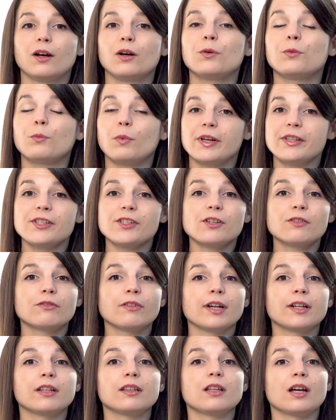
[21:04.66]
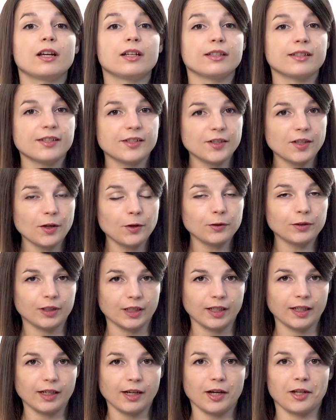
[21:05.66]
Once you've read a line
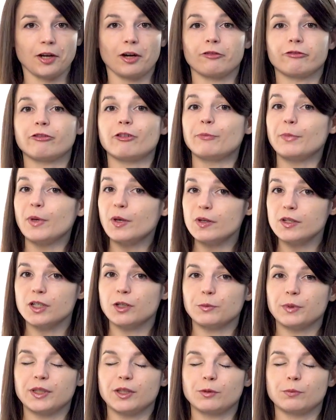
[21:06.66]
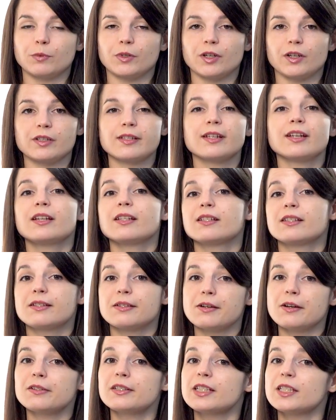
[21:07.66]
slowly and are familiar with the words,
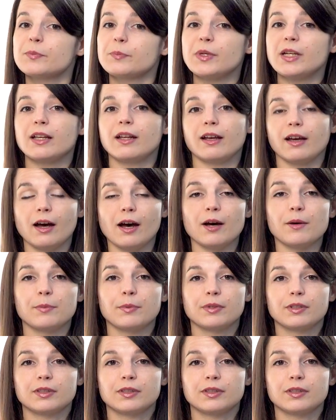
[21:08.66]
start speeding up.